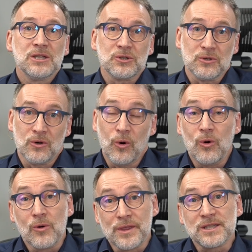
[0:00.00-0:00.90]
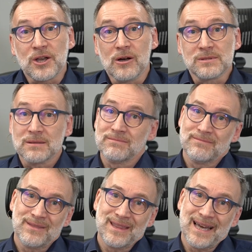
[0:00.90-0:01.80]
So all these concepts,
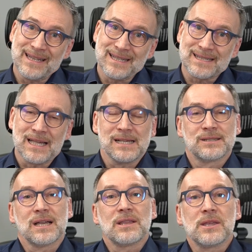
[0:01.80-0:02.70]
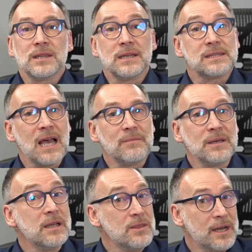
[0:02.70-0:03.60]
that is something that is
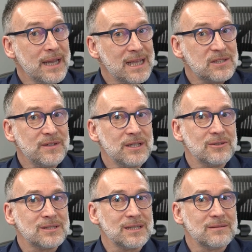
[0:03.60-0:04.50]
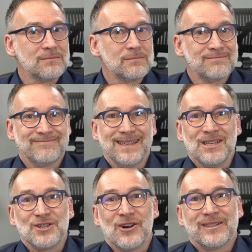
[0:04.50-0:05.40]
coming in the next videos.
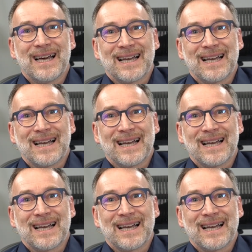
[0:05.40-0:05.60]
Enjoy